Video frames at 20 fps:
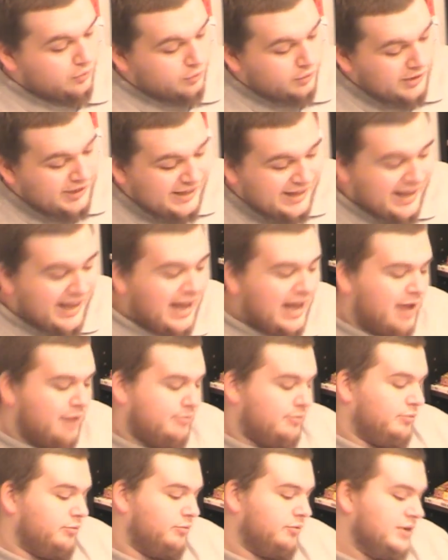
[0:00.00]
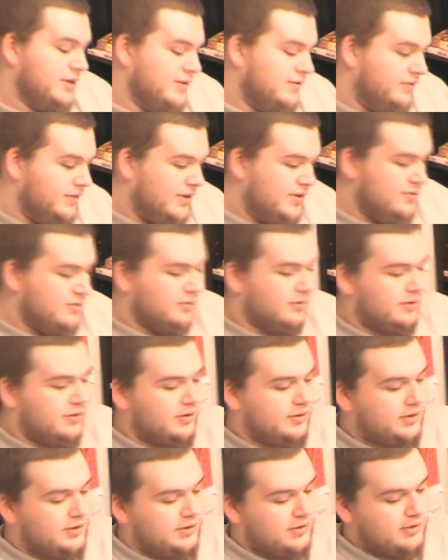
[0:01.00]
Recap, review,
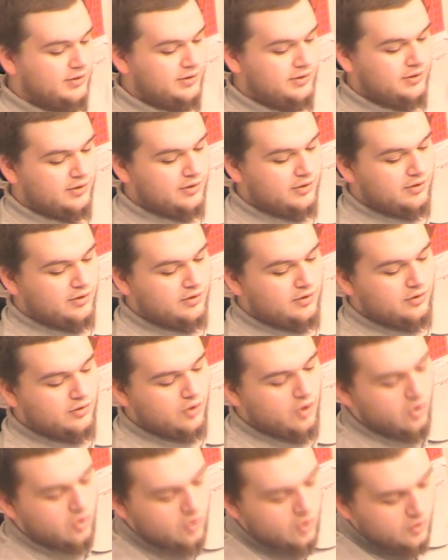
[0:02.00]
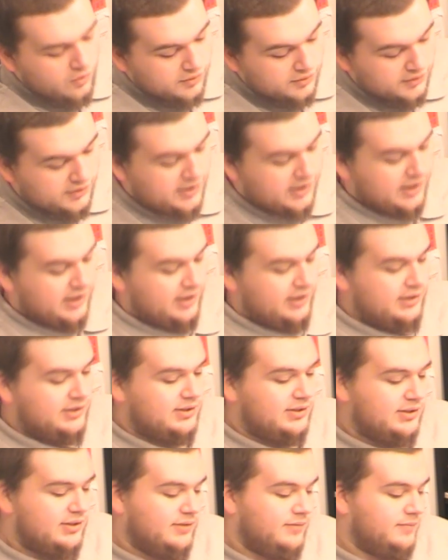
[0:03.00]
go over
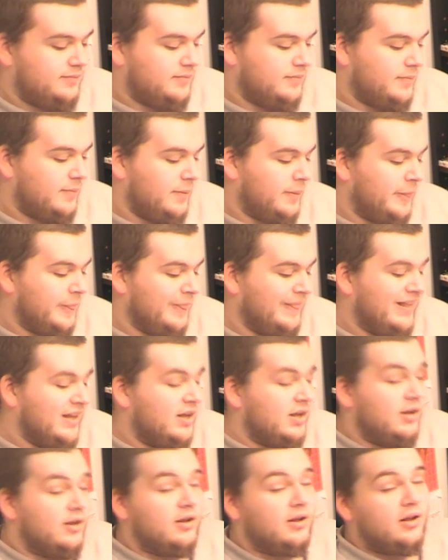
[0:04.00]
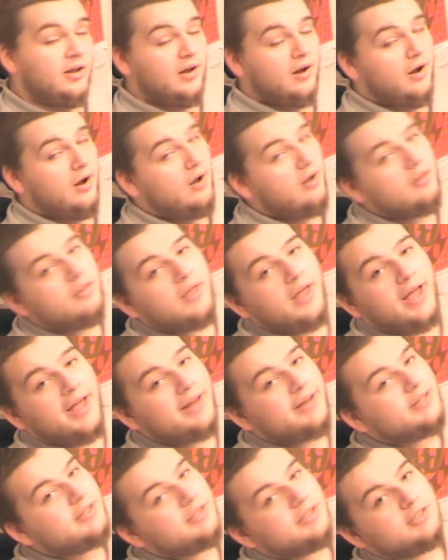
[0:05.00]
things. All
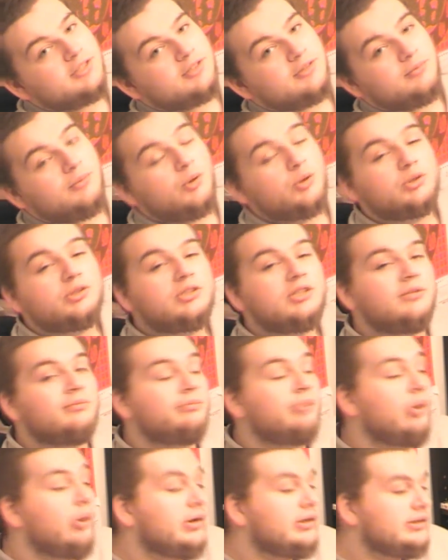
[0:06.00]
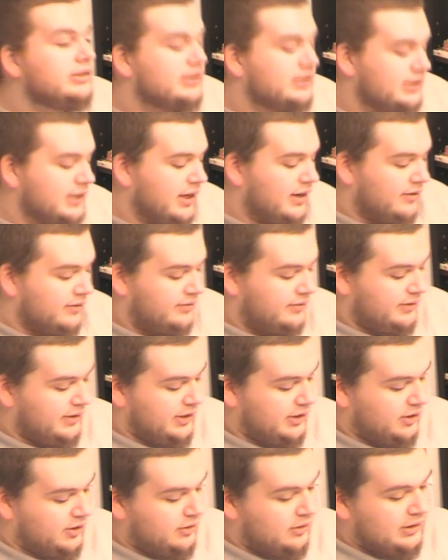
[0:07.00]
that is the most important stuff,
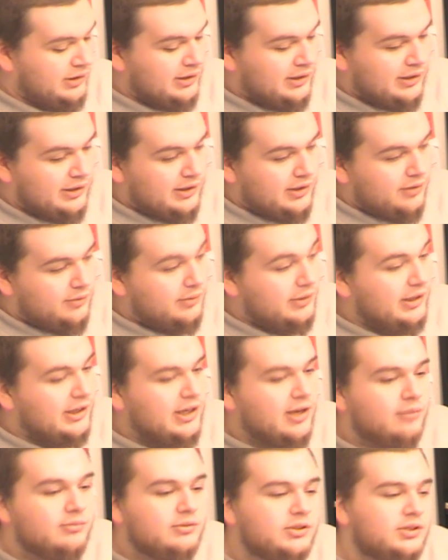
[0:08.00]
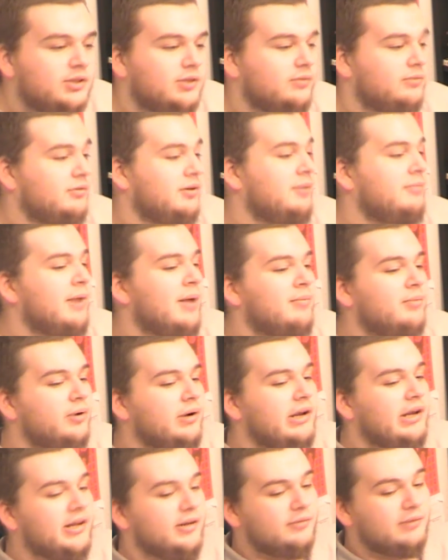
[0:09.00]
you know, when it comes to
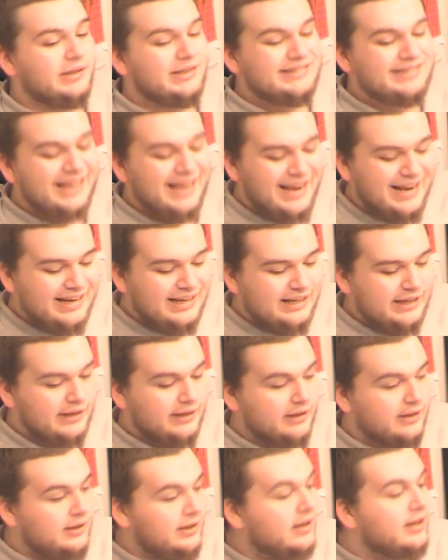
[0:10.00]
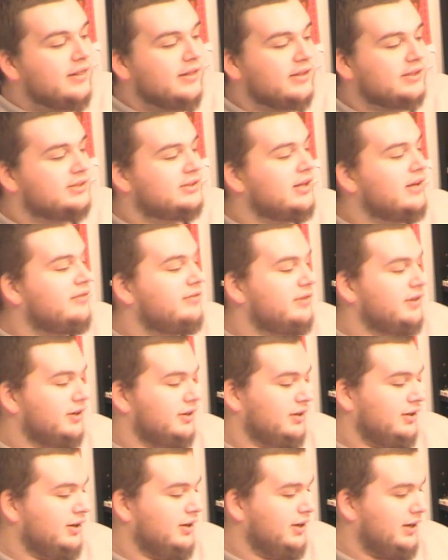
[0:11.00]
remembering and retaining the stuff
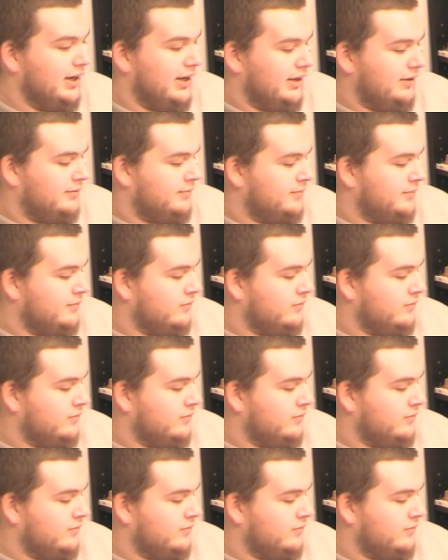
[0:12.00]
you're learning.